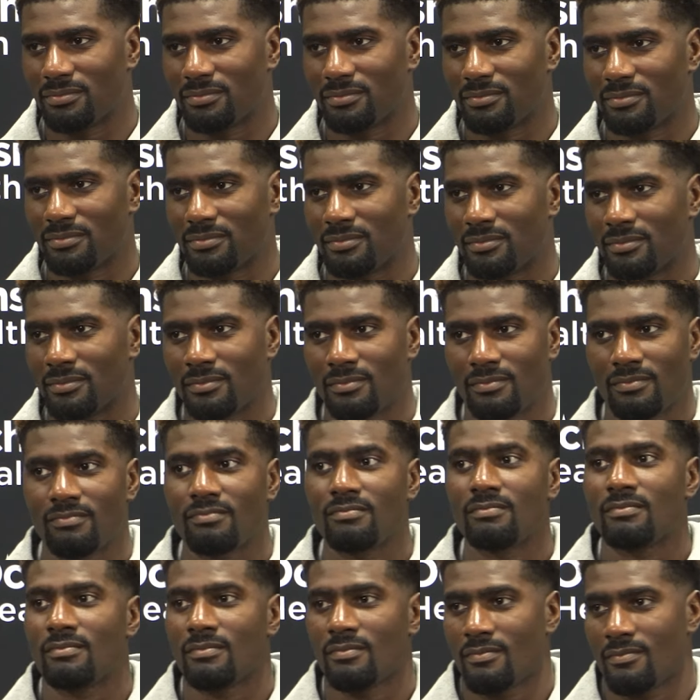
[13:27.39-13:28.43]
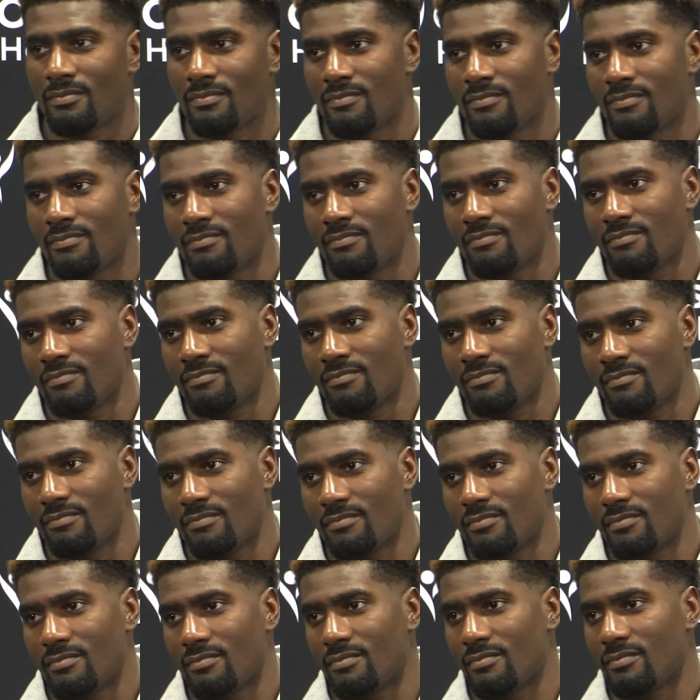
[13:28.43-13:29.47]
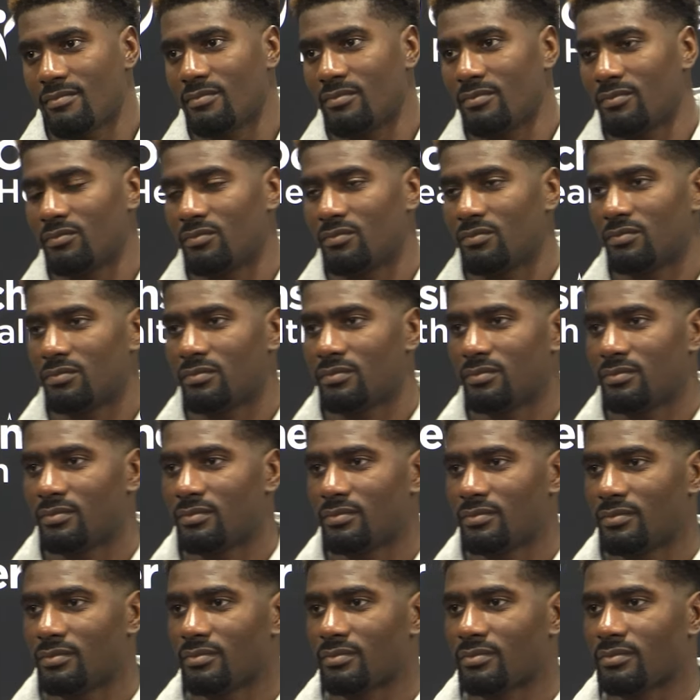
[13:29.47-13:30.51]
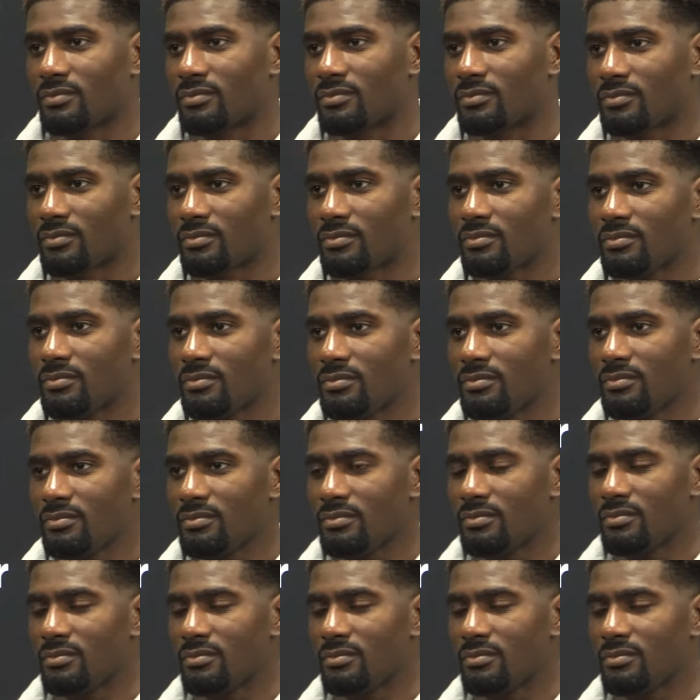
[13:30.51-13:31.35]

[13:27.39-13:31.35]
Well, kind of along those lines, rinse, wash, and repeat, the first 2 weeks,